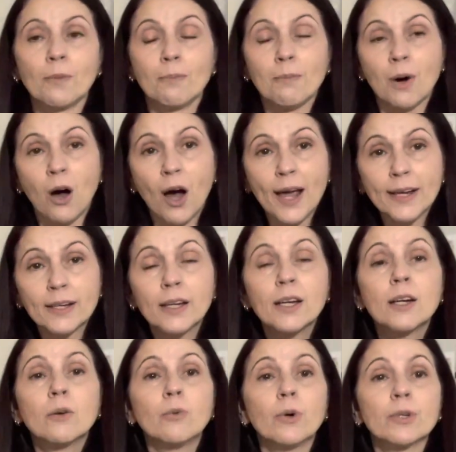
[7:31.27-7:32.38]
Mine
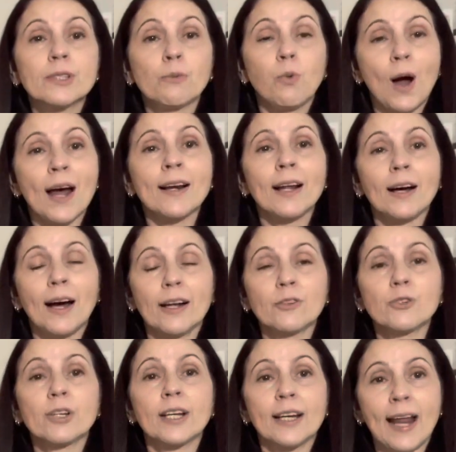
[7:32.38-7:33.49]
was
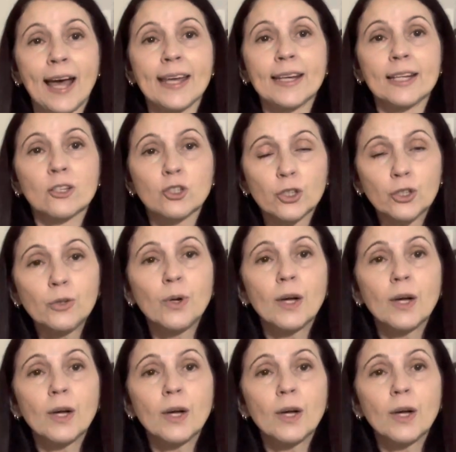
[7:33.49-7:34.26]
182,